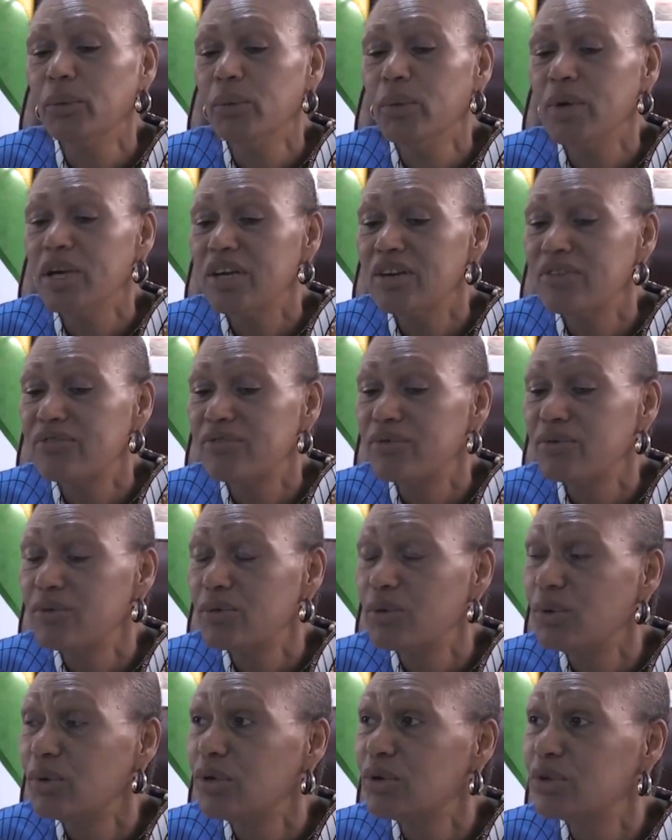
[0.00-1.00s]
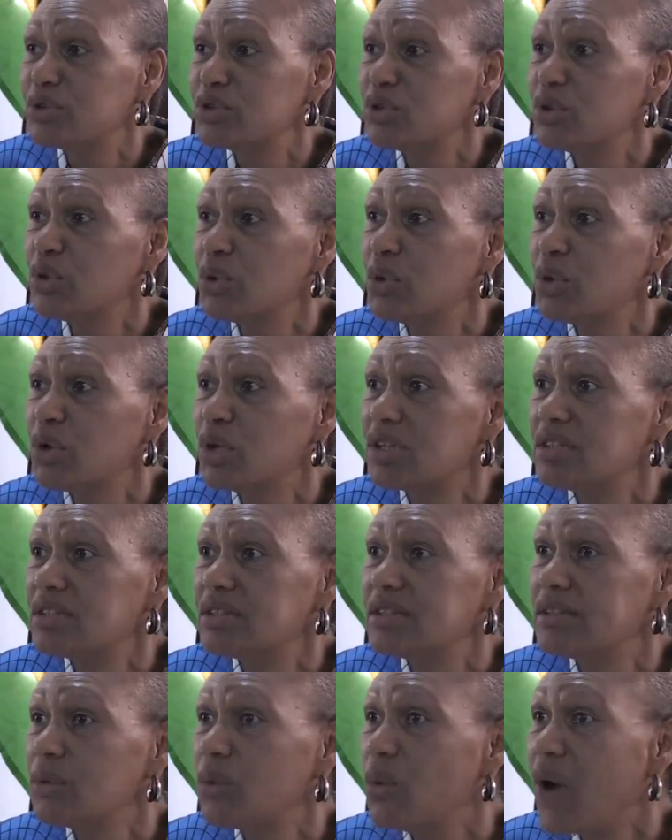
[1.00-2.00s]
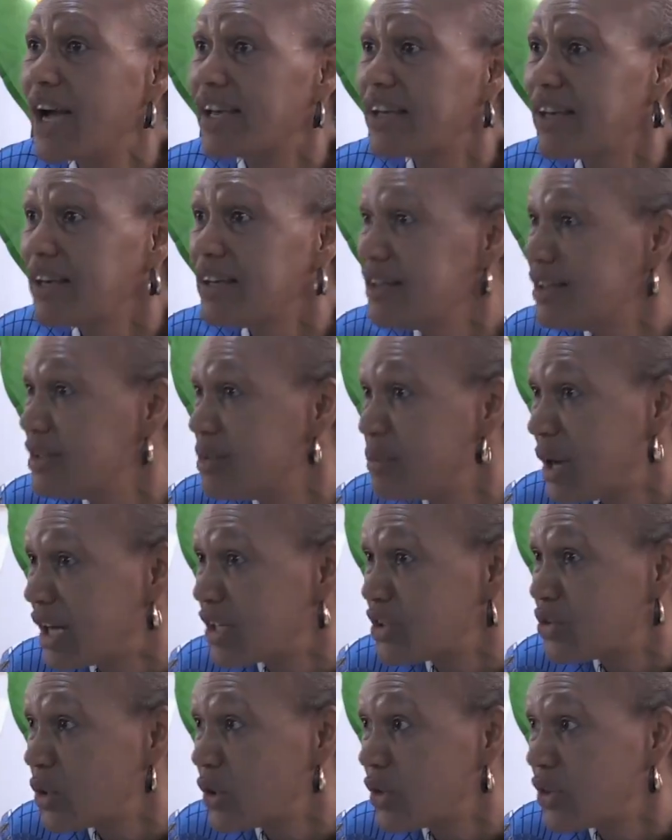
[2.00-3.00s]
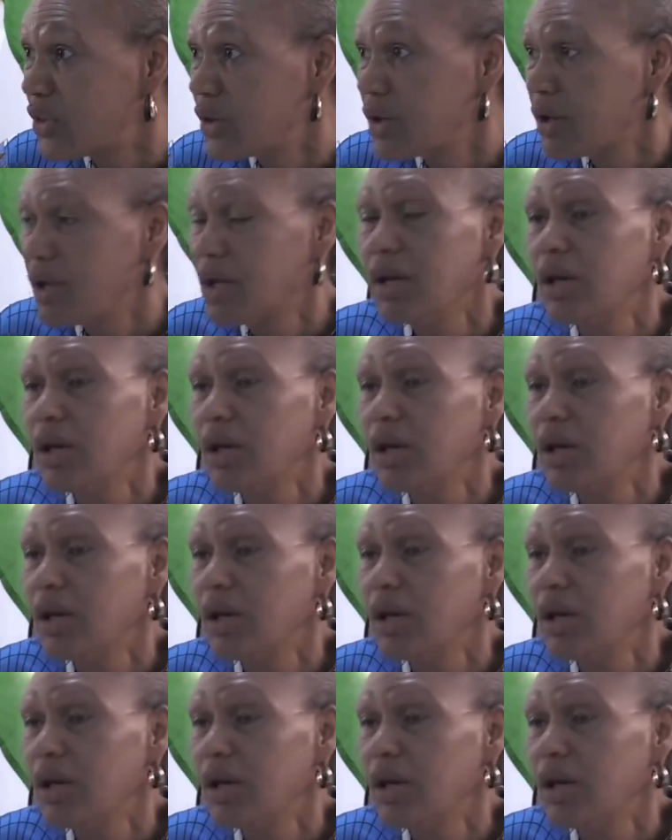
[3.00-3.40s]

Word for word: We have also got Hwange in Mat North.